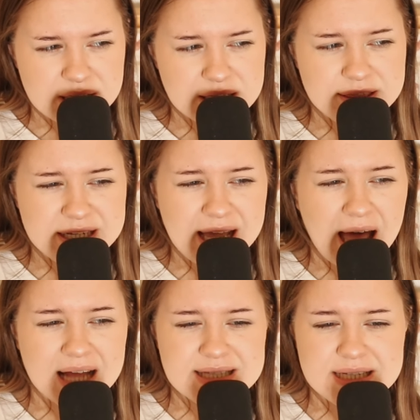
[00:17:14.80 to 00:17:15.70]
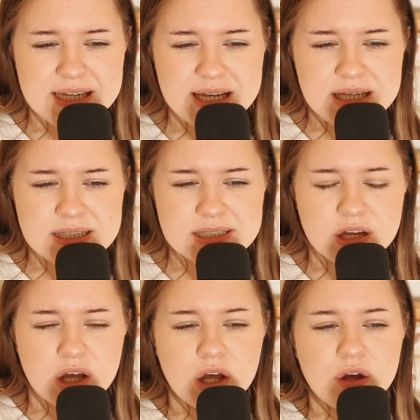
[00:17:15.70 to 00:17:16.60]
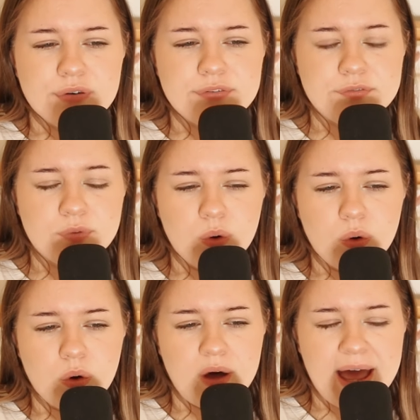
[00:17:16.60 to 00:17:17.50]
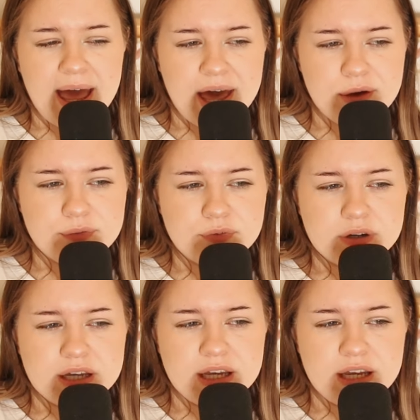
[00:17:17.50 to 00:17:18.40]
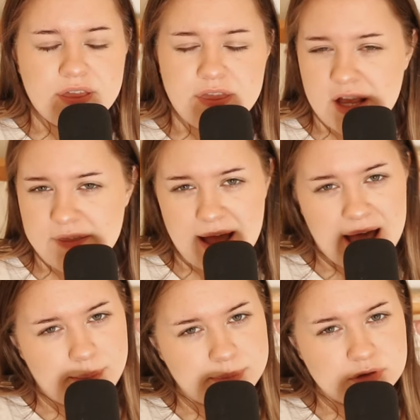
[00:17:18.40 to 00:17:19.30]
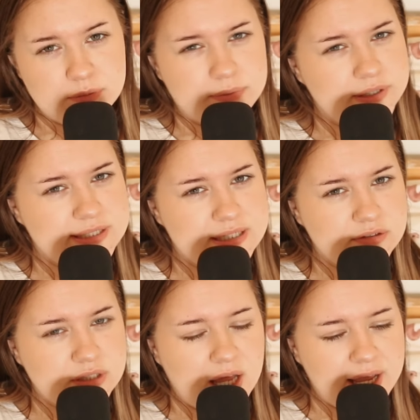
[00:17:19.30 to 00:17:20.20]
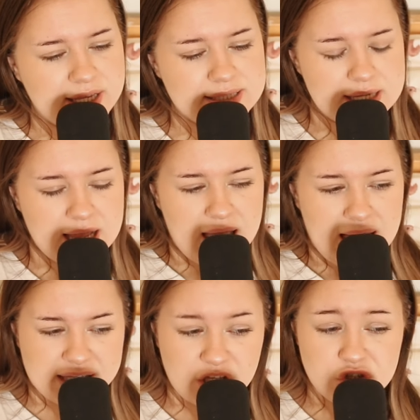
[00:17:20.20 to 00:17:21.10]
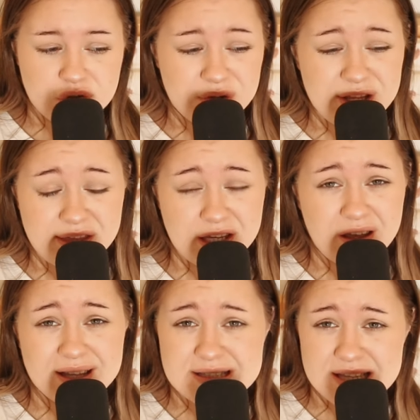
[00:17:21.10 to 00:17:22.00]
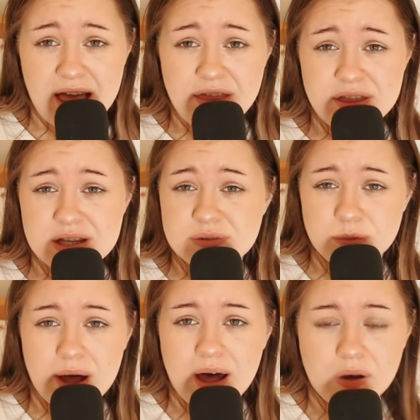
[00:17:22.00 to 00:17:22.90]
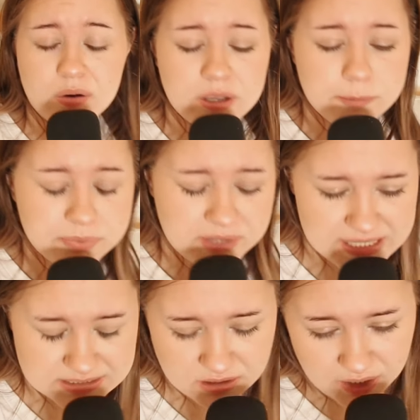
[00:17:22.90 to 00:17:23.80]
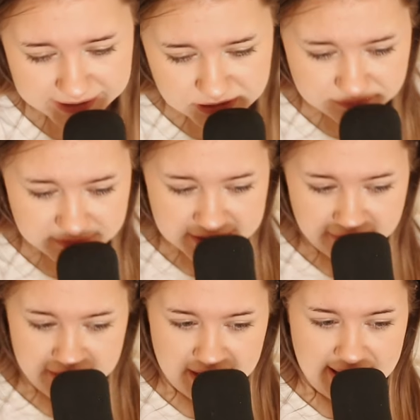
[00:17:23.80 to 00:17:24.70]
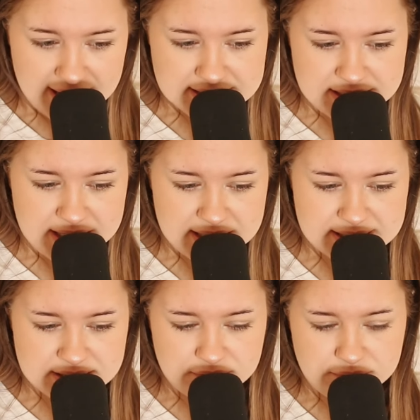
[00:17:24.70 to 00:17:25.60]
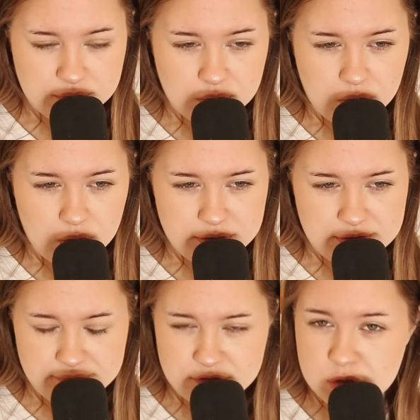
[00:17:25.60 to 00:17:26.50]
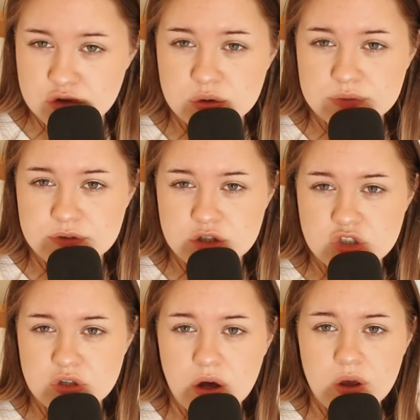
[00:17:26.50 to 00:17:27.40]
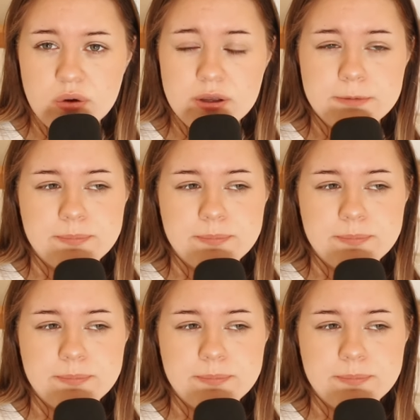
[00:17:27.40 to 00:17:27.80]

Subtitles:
the catalyst for everything that happened on Pretty Little Liars. And I truly think her death as well is kind of like the catalyst for the future of the show.